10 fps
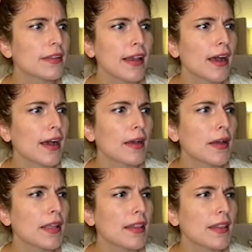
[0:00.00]
But yeah,
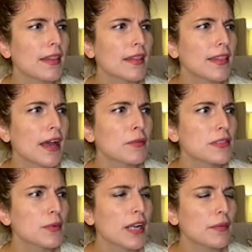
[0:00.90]
that
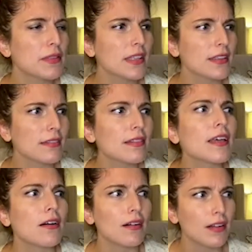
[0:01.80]
was when I was like
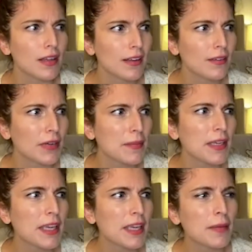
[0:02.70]
little. When
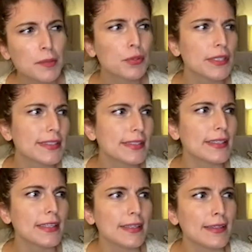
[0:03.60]
I became like a
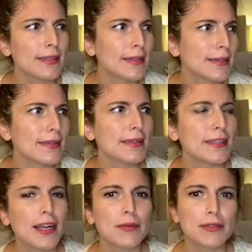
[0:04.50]
preteen,
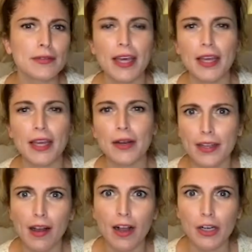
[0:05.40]
you know, I went through that whole like